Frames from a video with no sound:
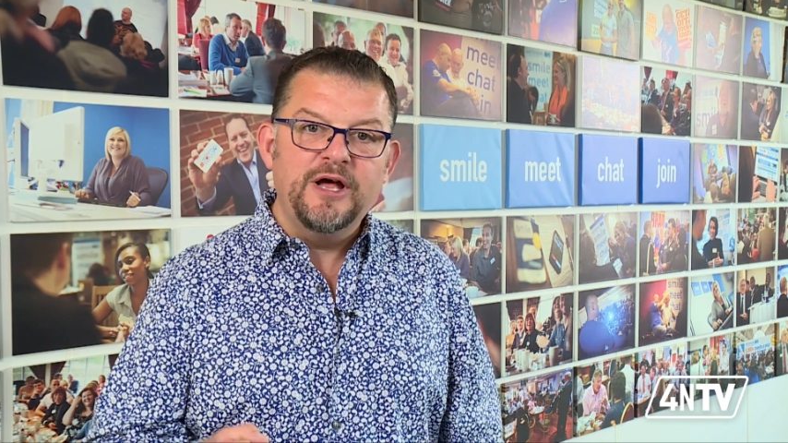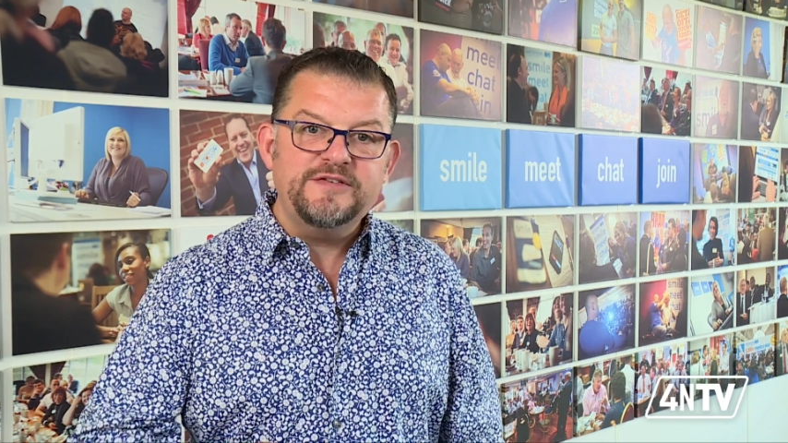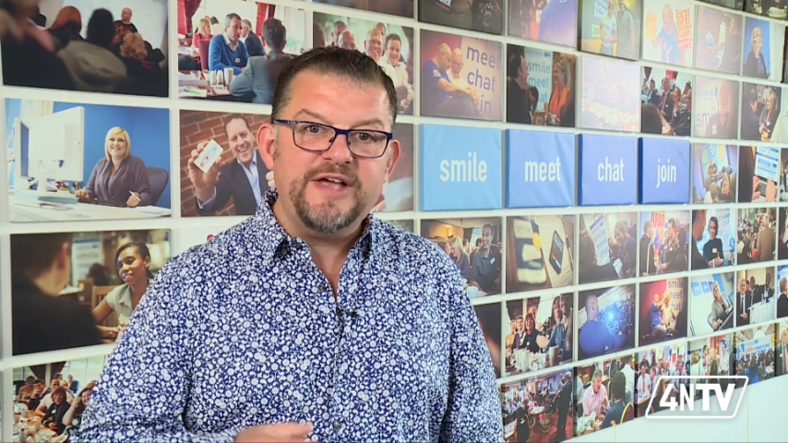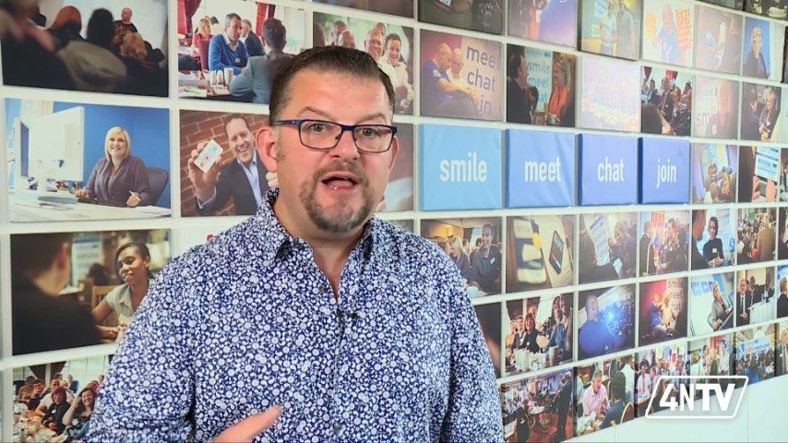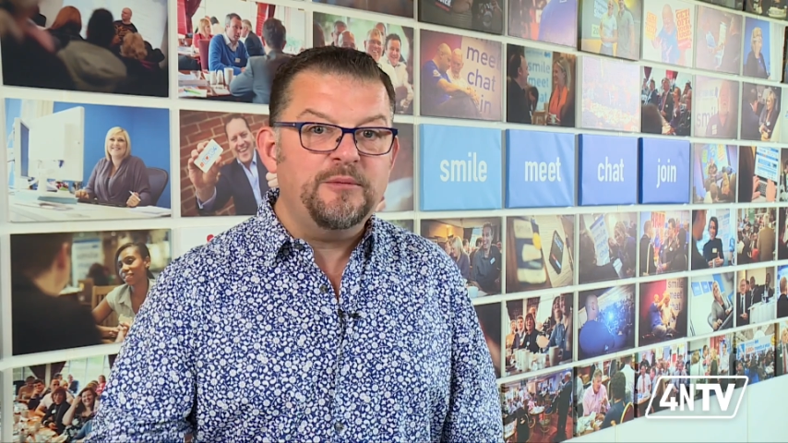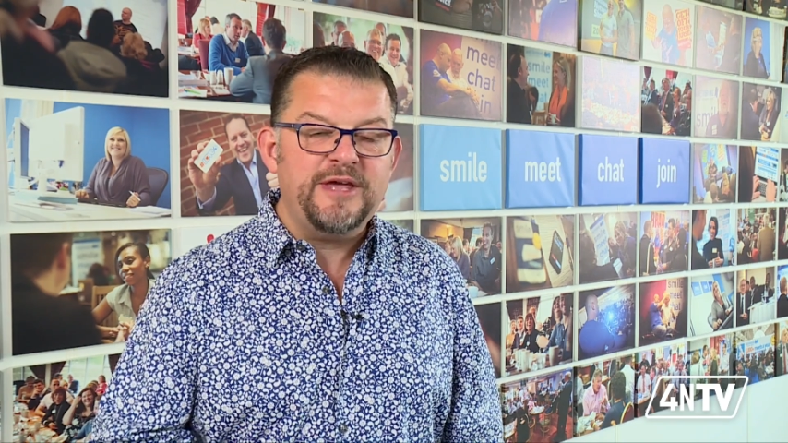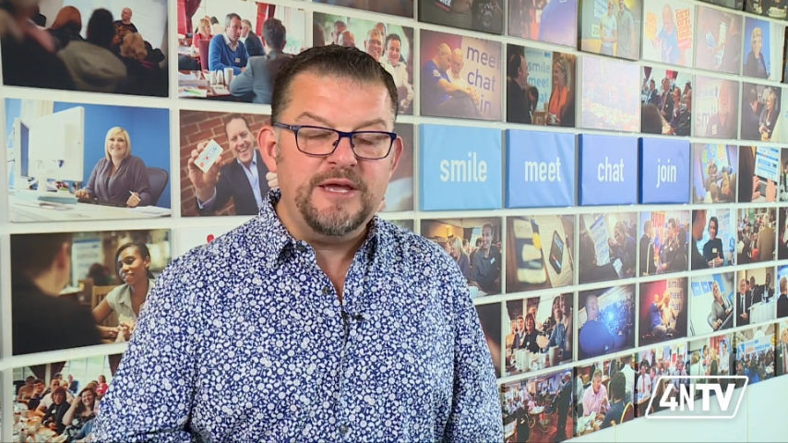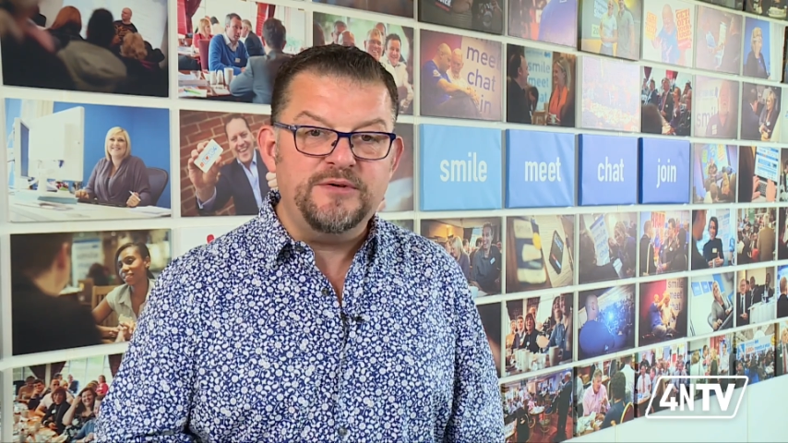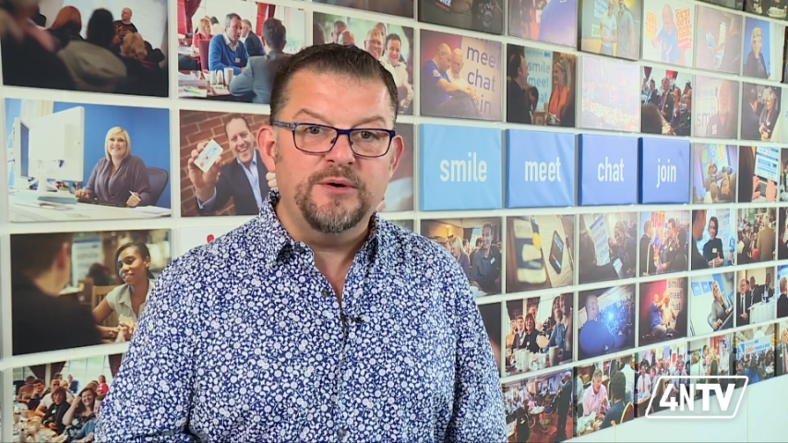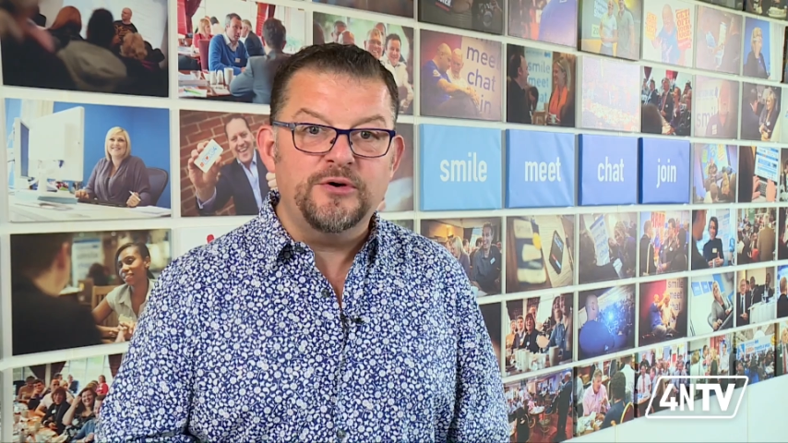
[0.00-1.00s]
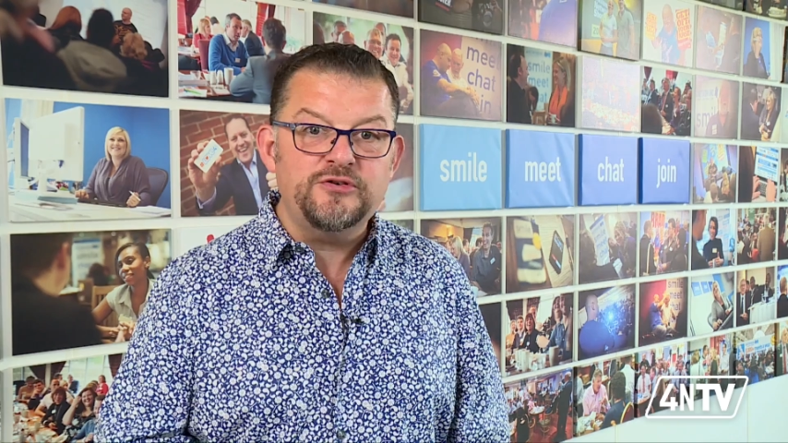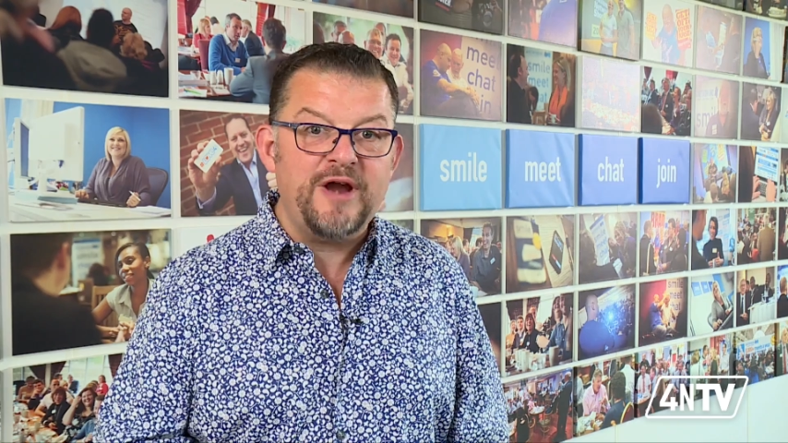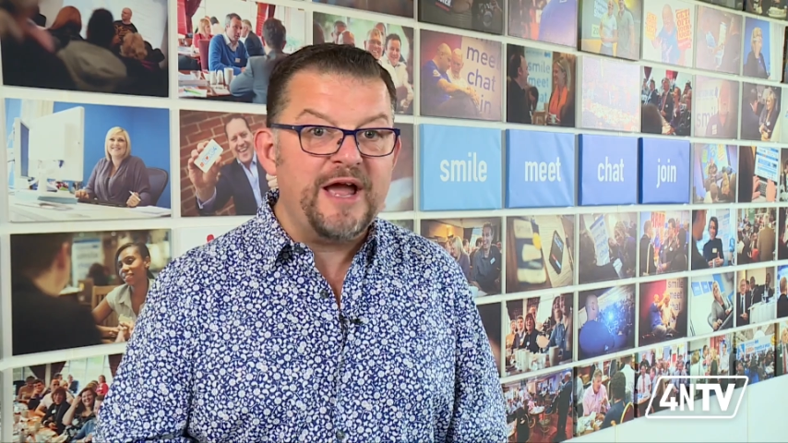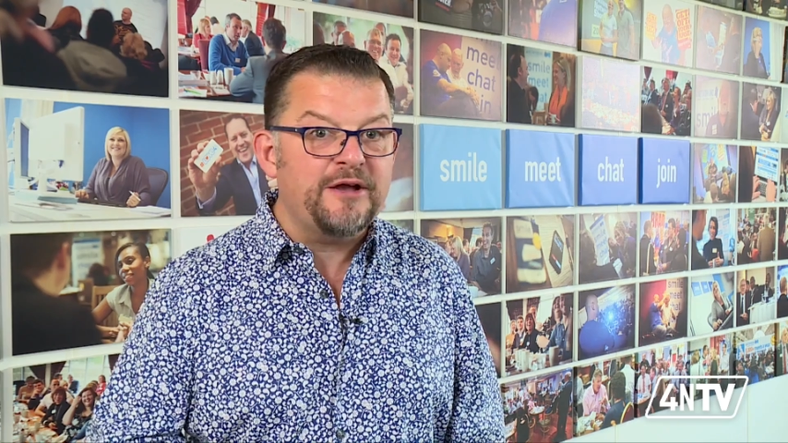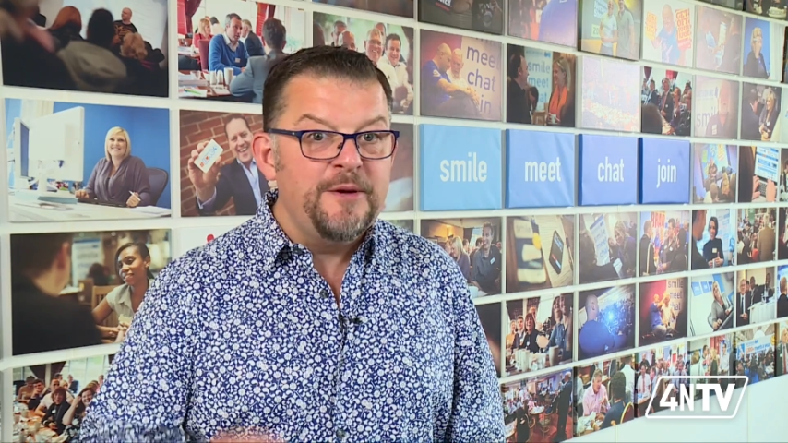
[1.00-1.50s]
to help keep you on
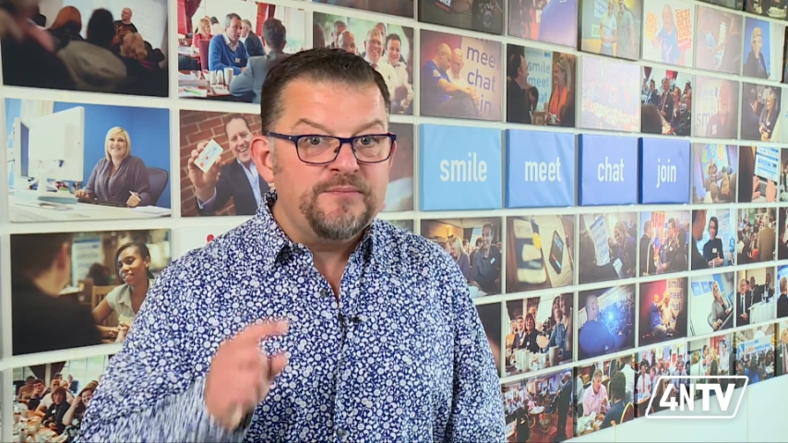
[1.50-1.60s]
track.